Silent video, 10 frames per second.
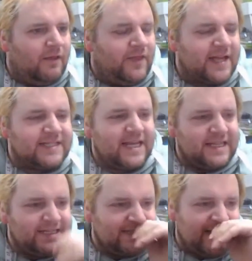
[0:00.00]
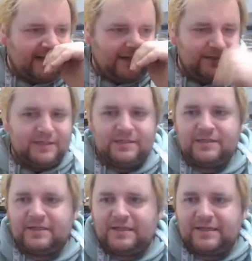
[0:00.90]
That's like the second
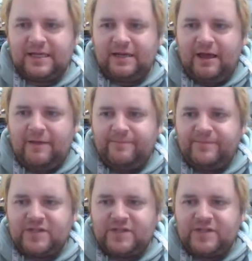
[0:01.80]
thing.